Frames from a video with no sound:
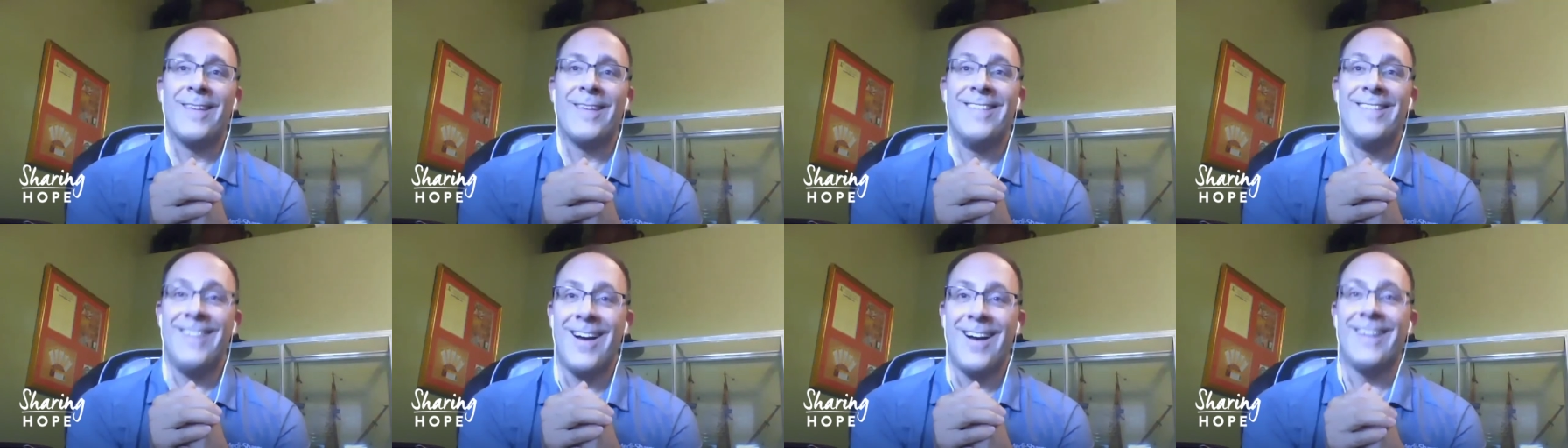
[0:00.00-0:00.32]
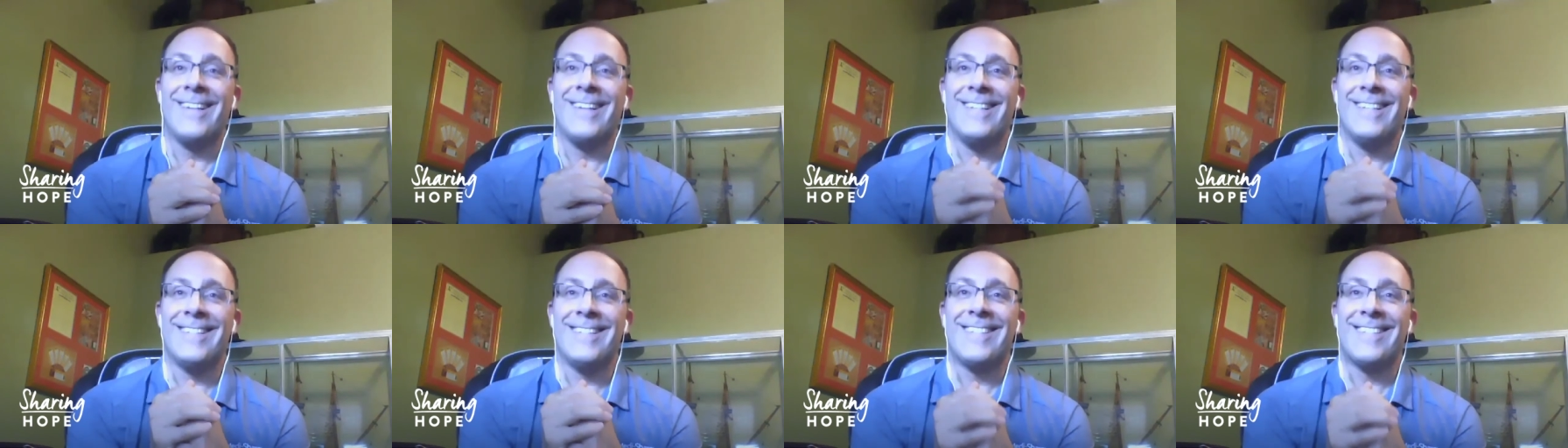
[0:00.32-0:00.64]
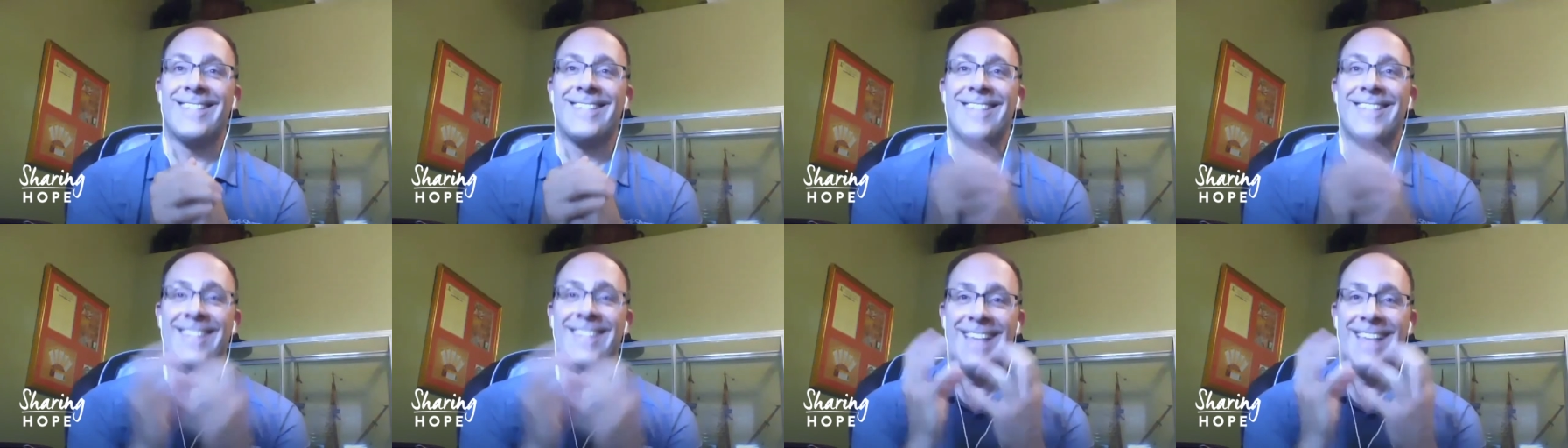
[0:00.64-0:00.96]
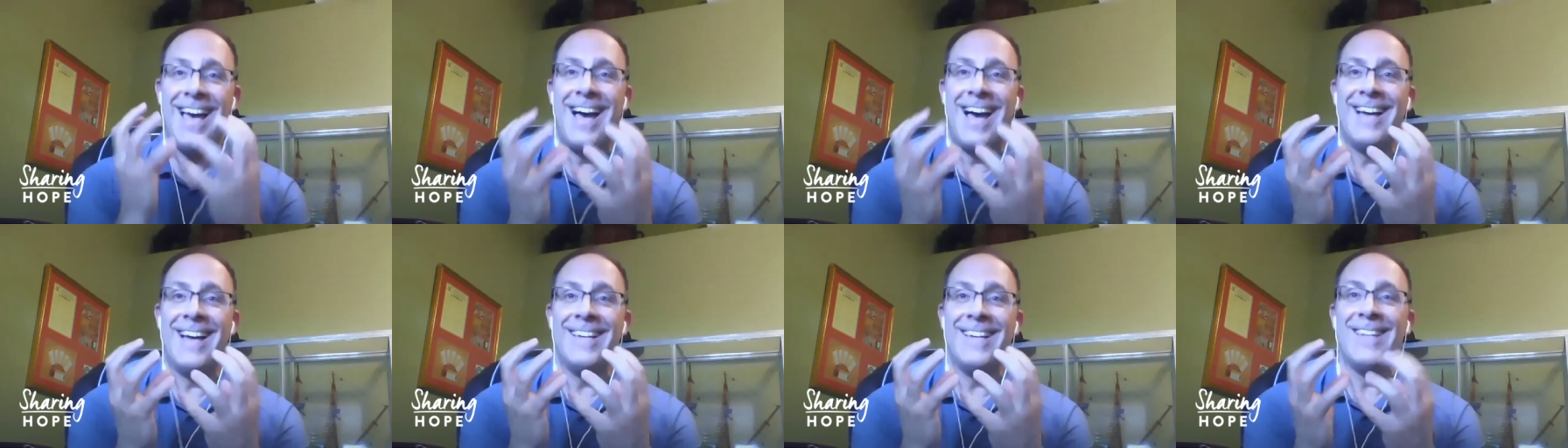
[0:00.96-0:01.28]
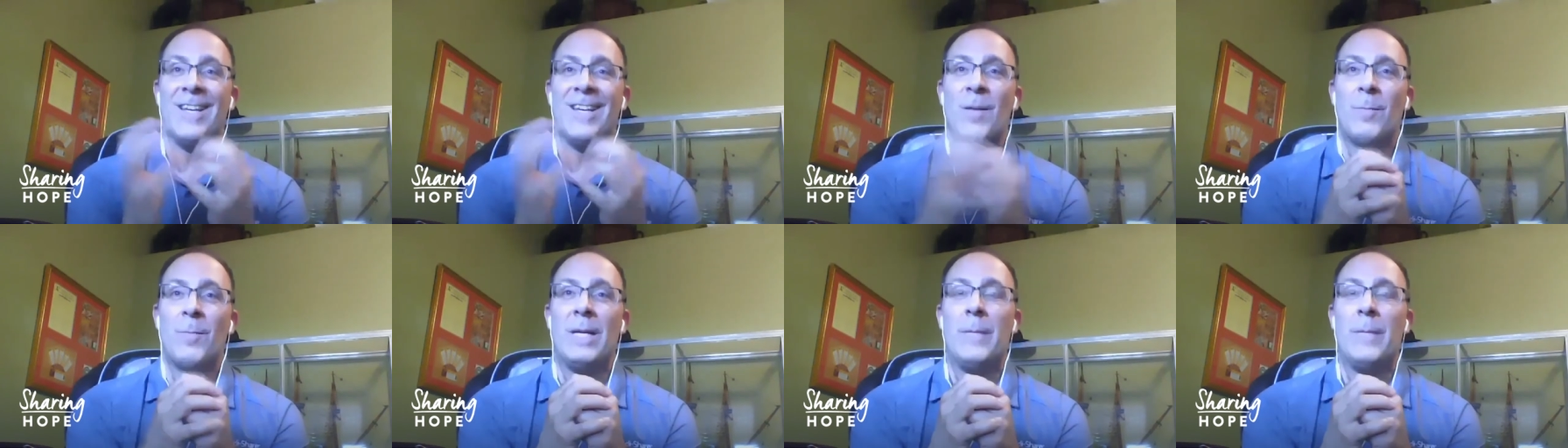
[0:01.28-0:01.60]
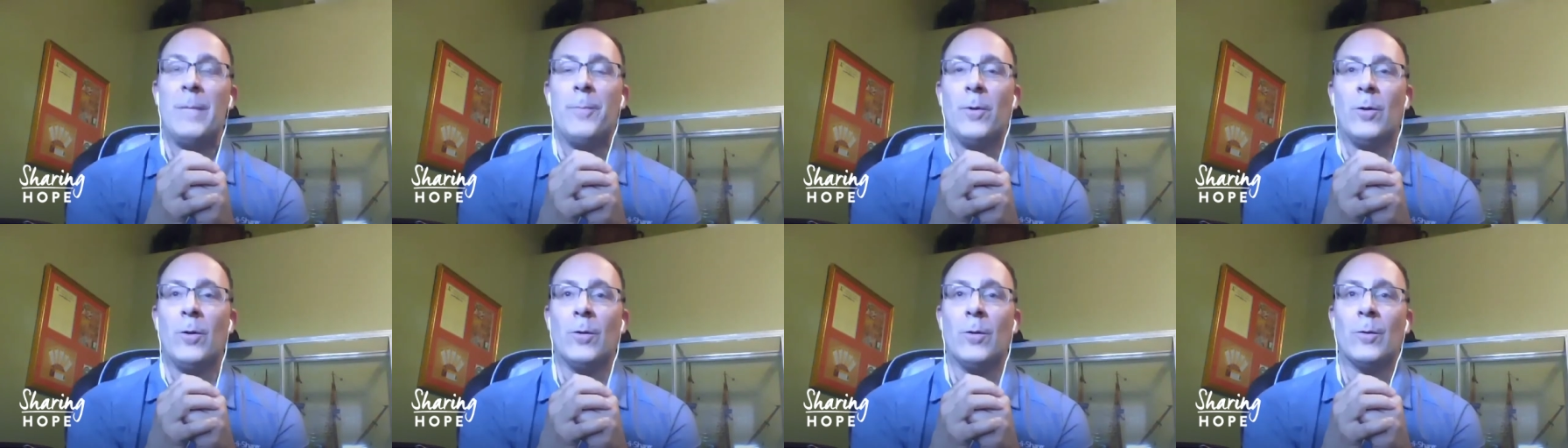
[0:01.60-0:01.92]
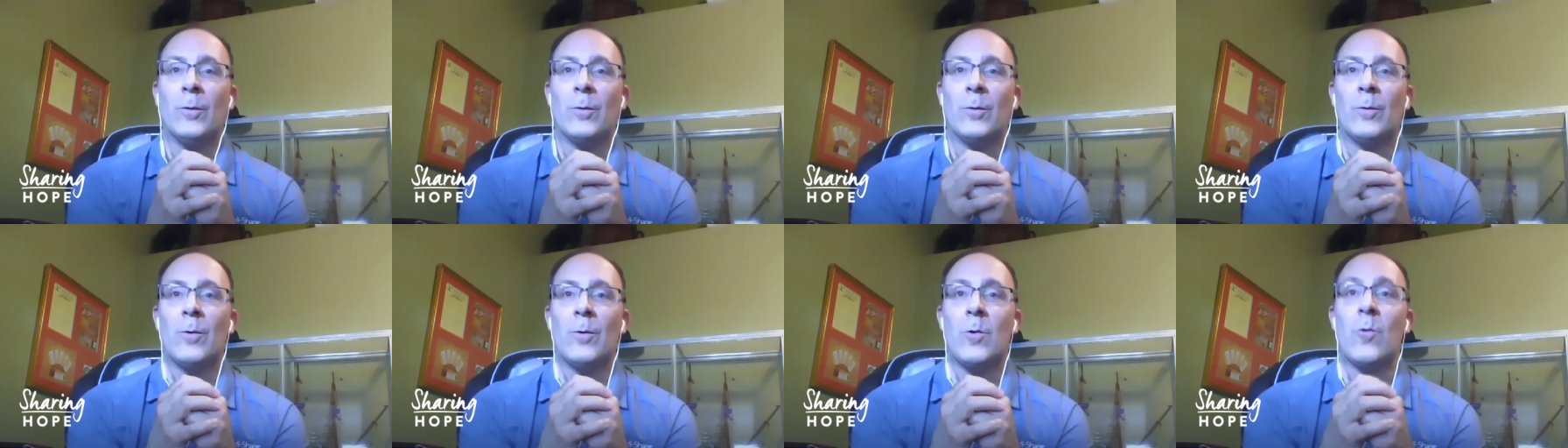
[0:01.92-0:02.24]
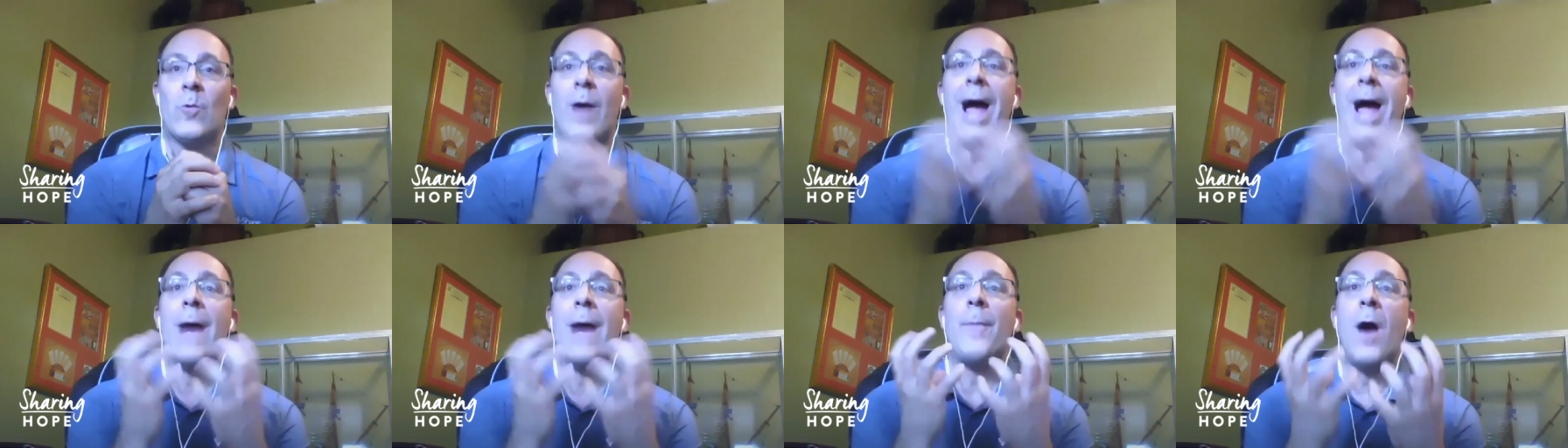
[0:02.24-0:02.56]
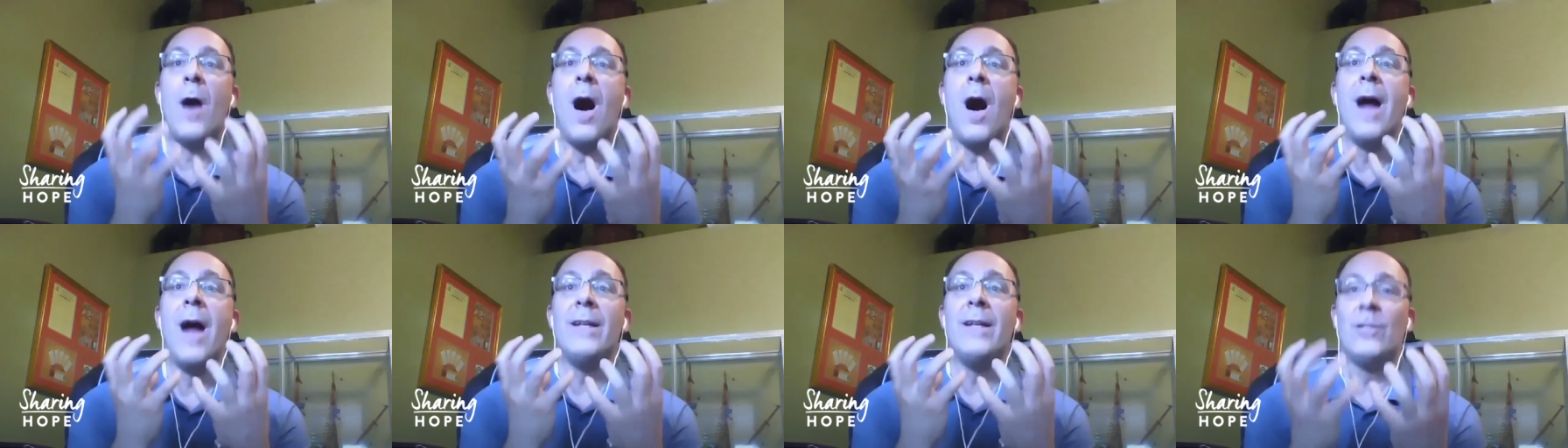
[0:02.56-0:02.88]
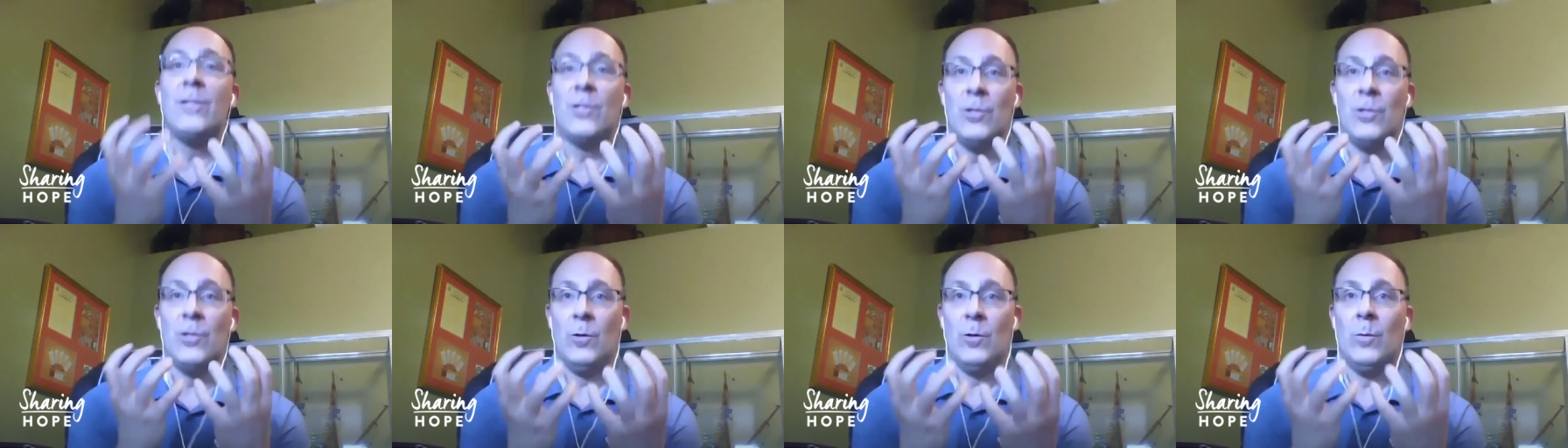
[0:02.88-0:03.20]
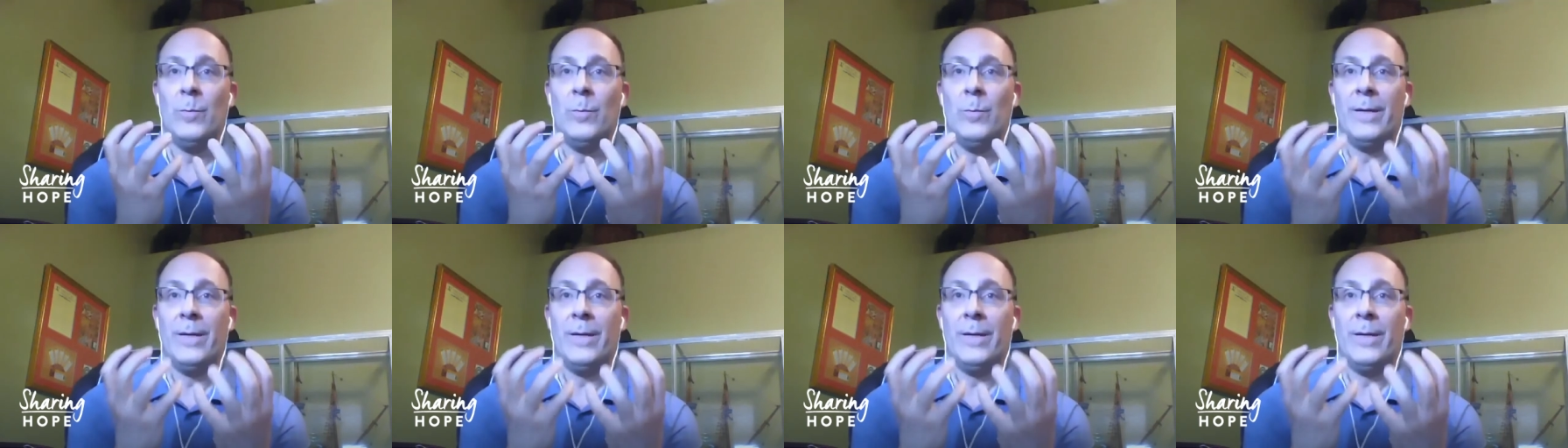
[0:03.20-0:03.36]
nuggets that people grab onto.